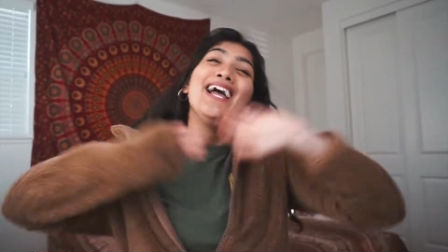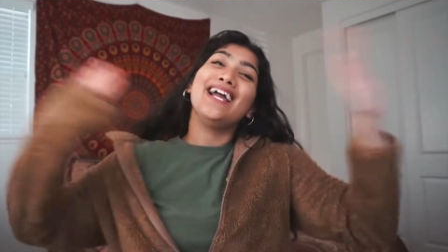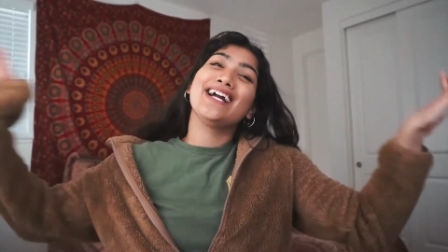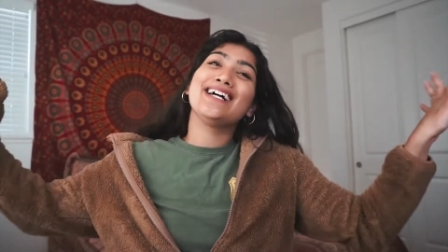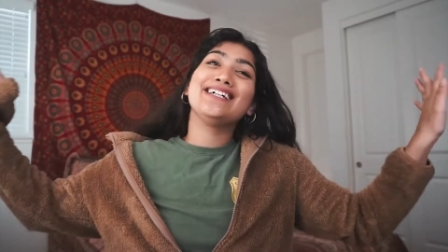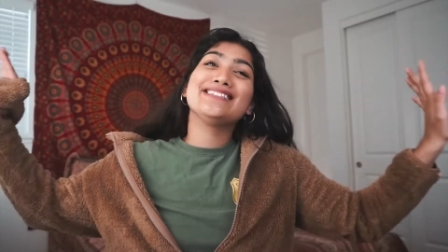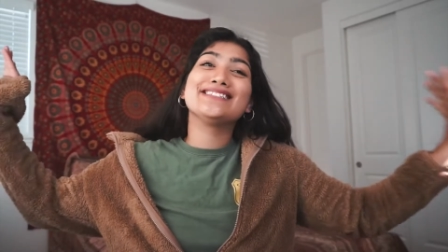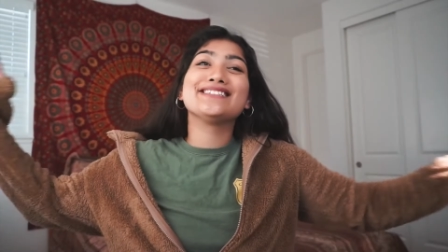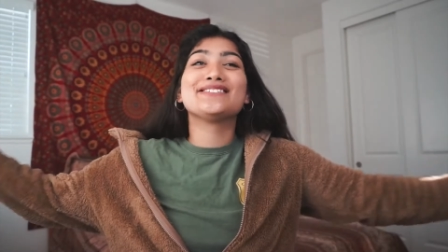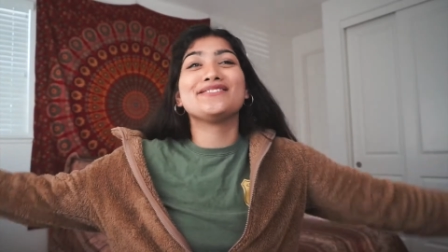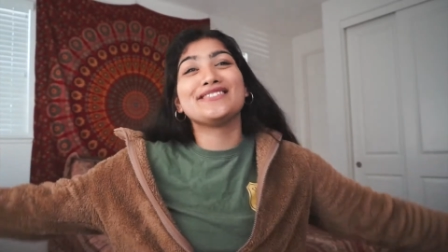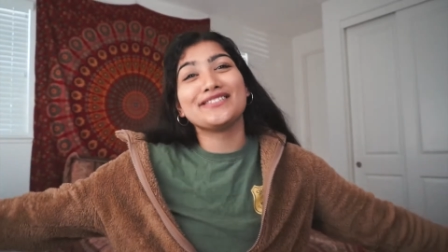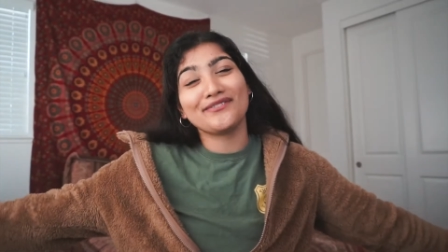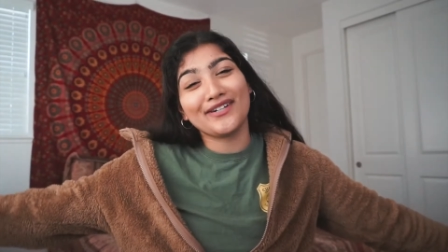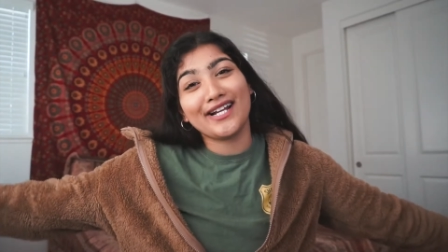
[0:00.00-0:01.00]
Hey guys, it's me
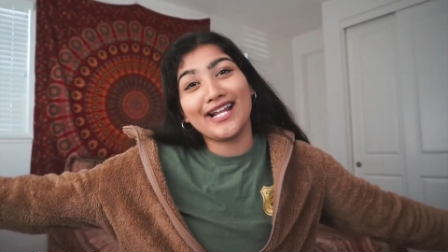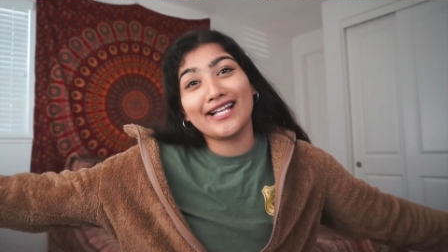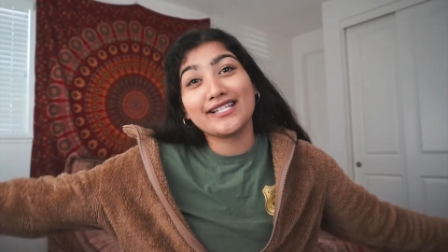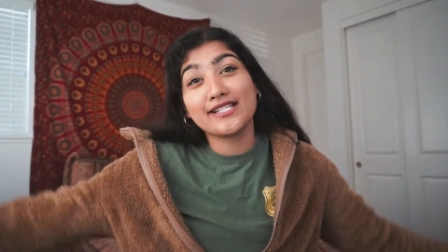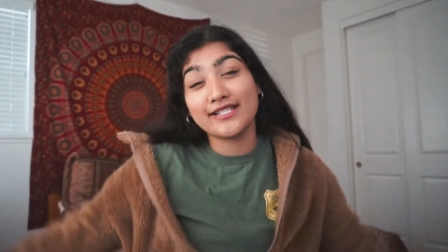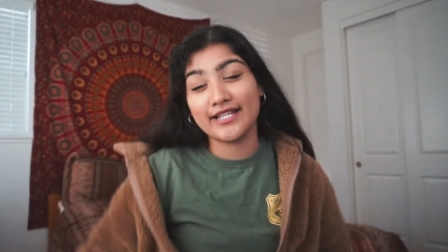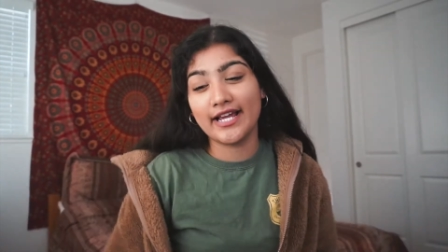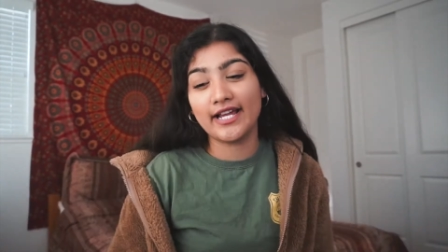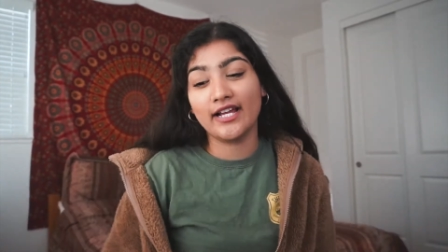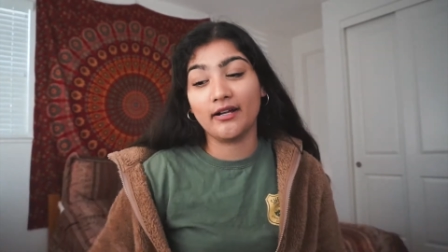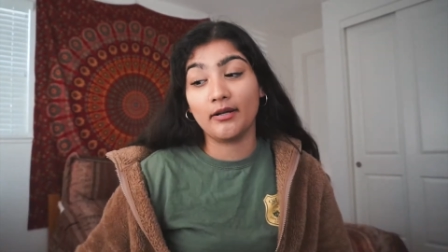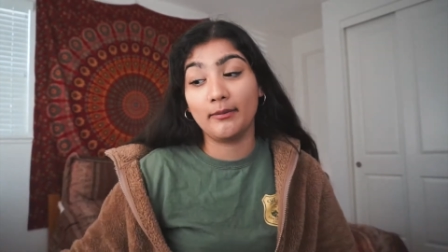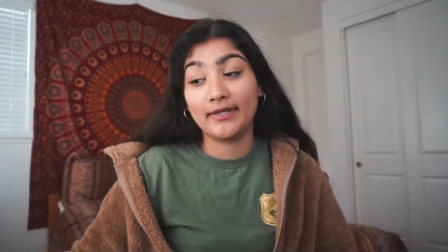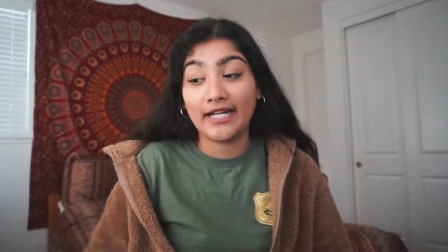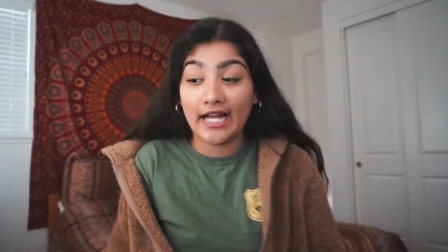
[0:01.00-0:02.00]
Simran, and today I'm
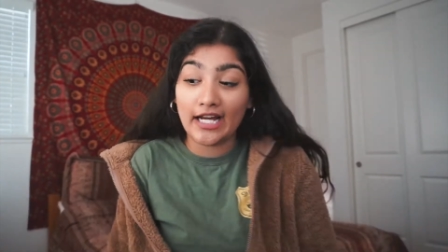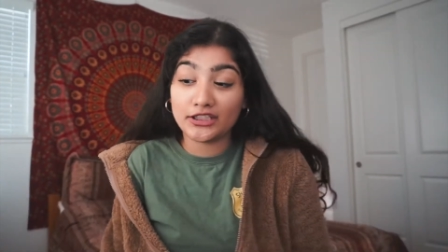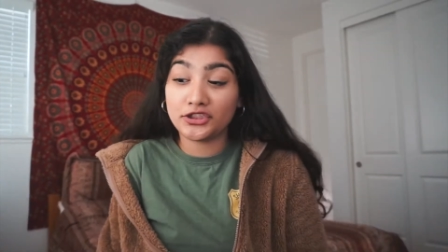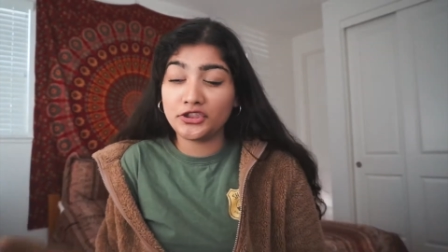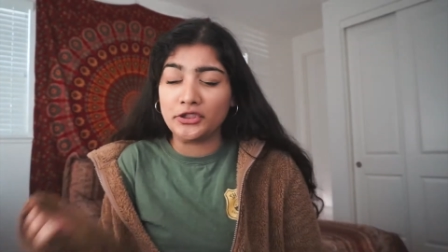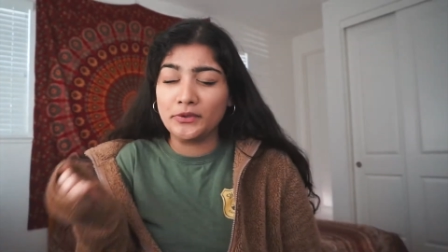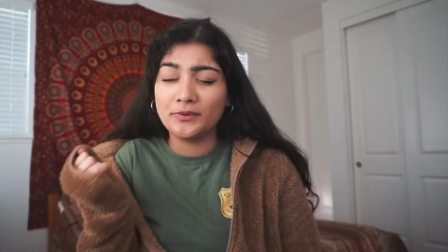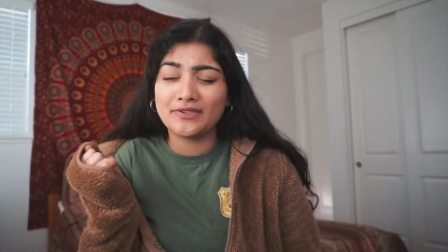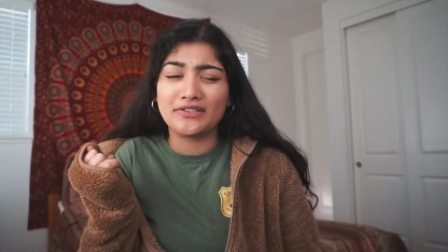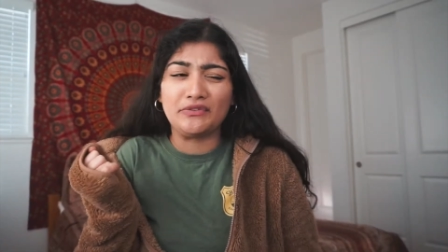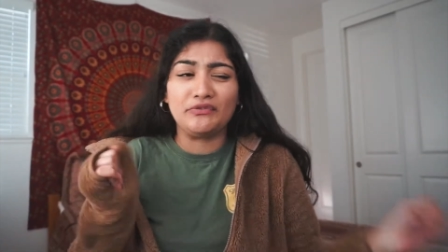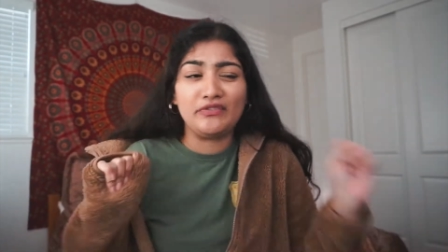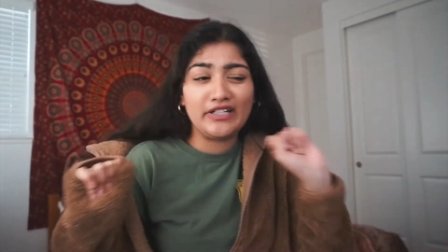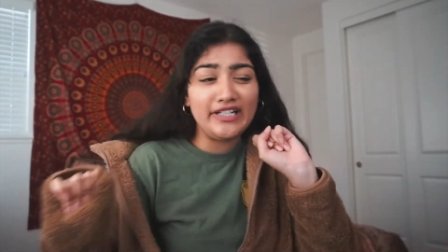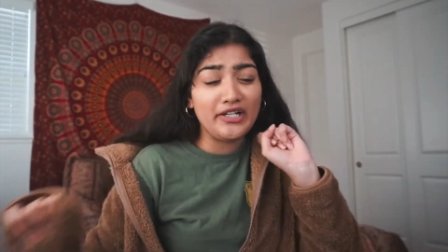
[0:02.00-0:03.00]
coming at you with the
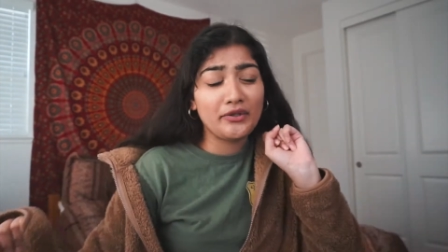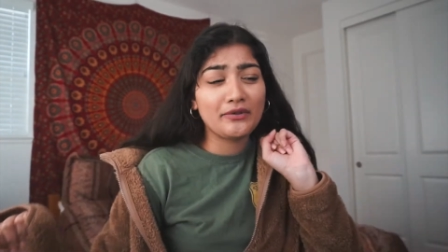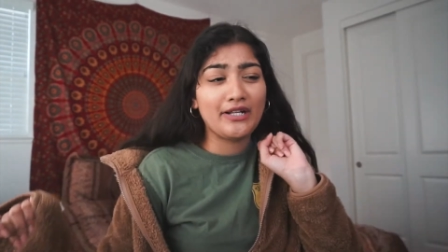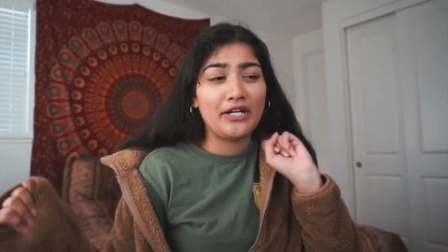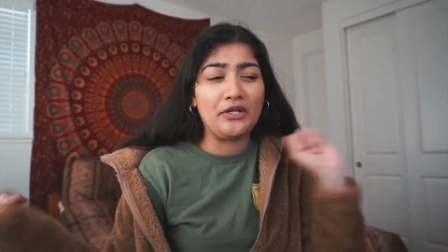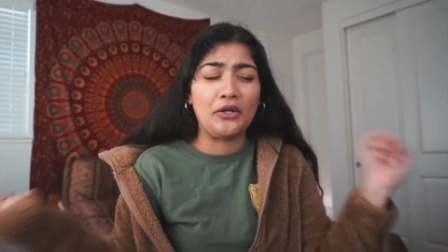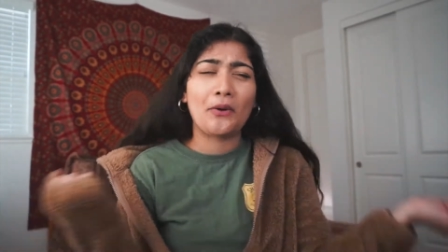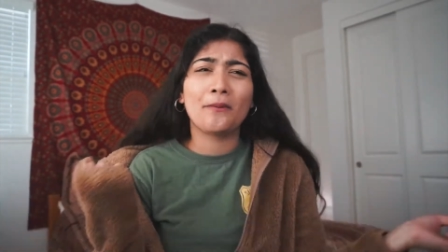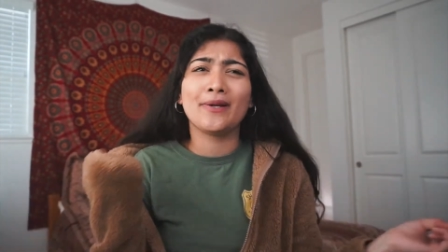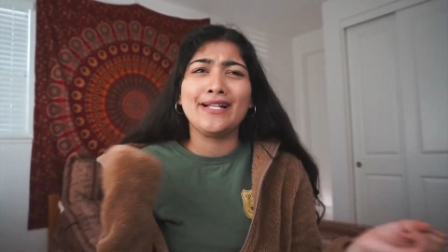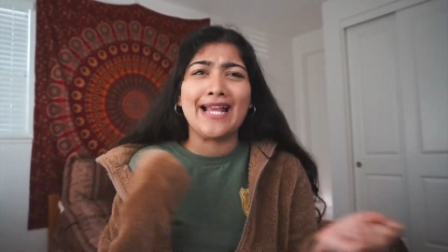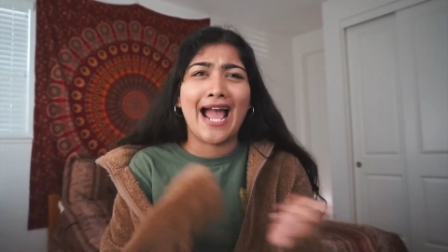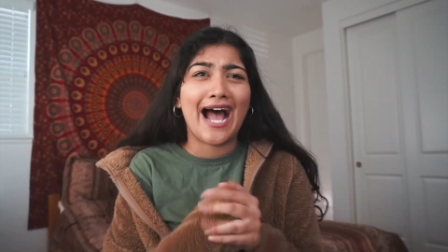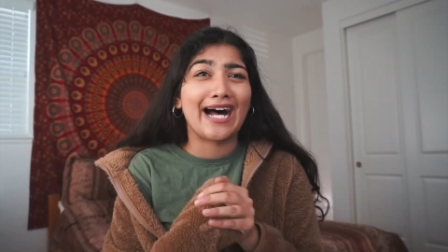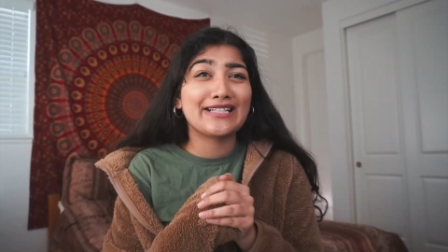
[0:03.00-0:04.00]
video that
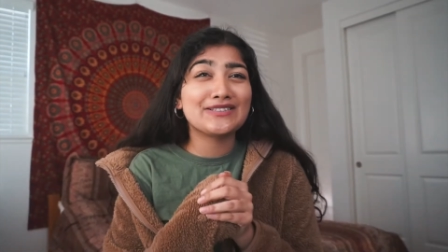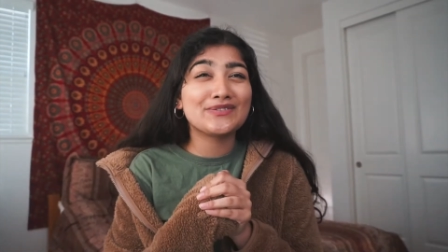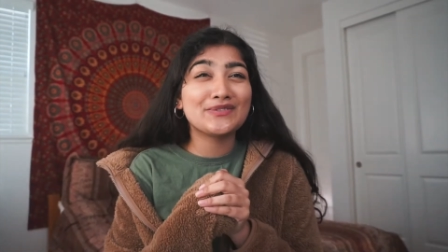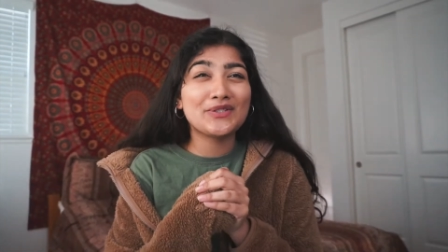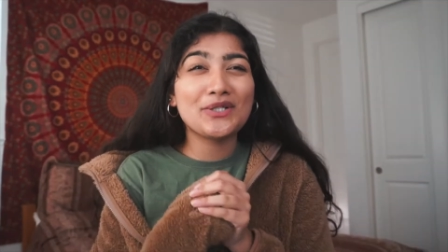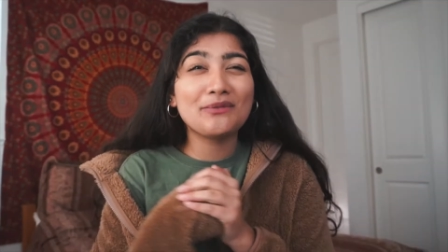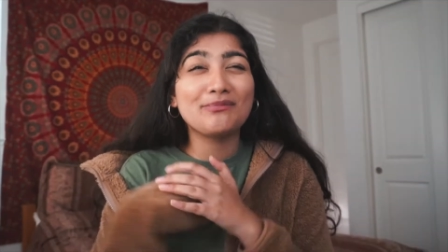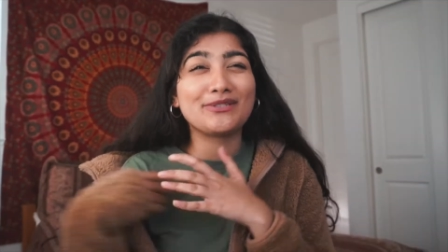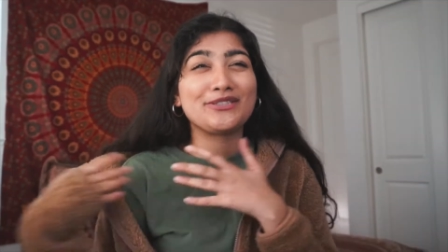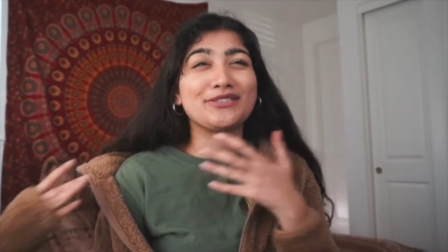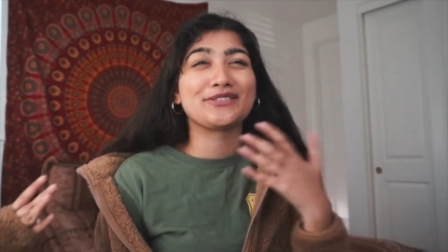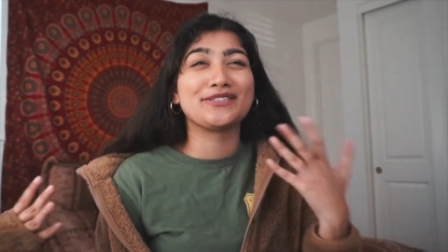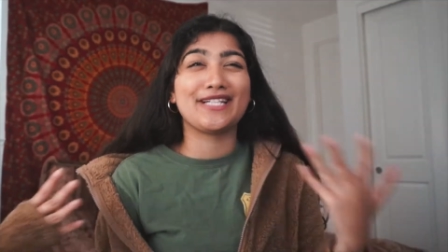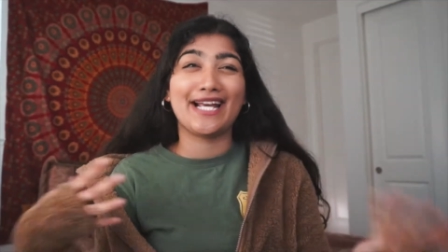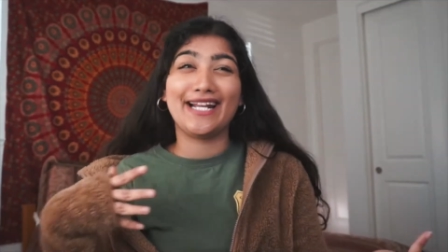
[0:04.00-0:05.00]
nobody asked for but
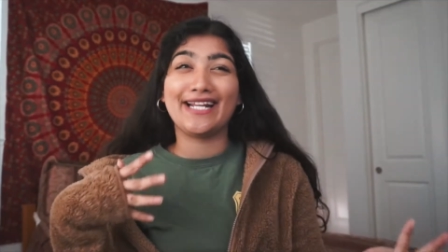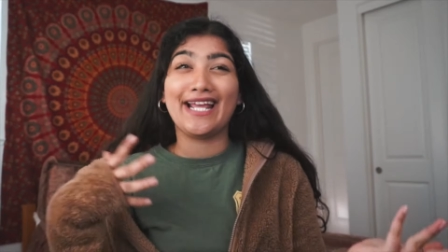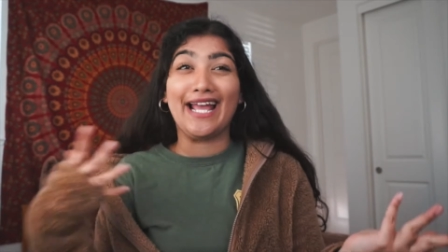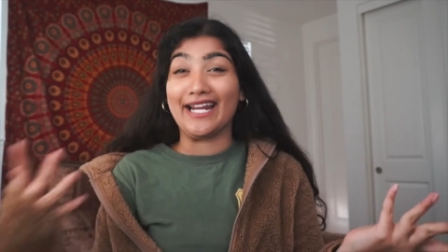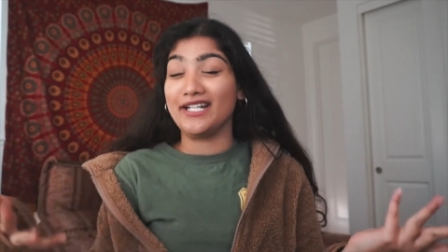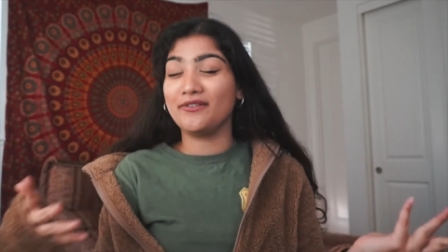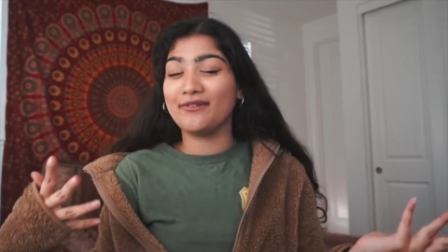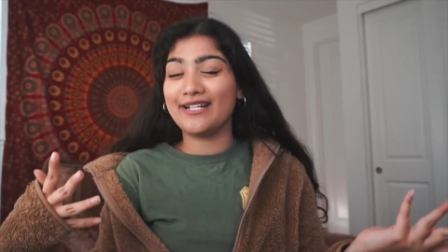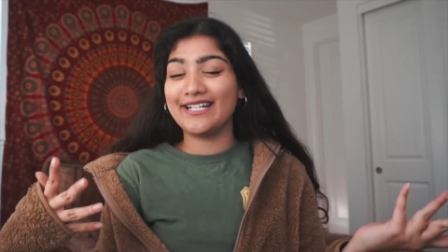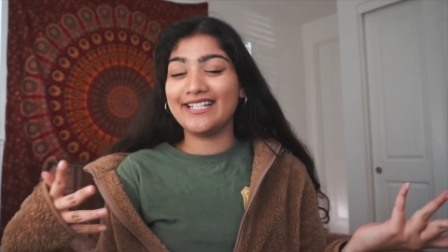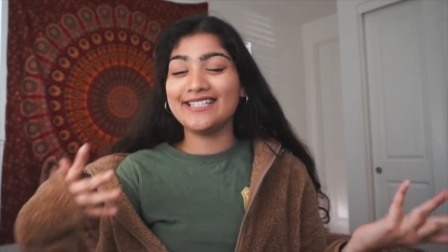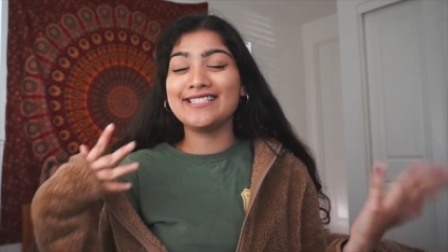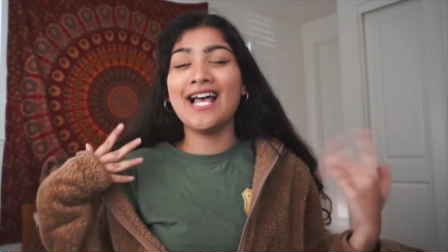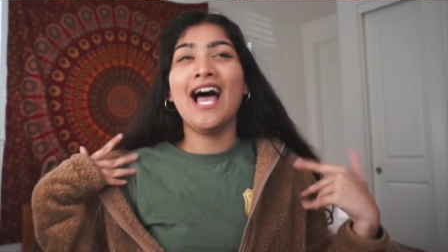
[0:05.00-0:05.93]
you're getting anyways.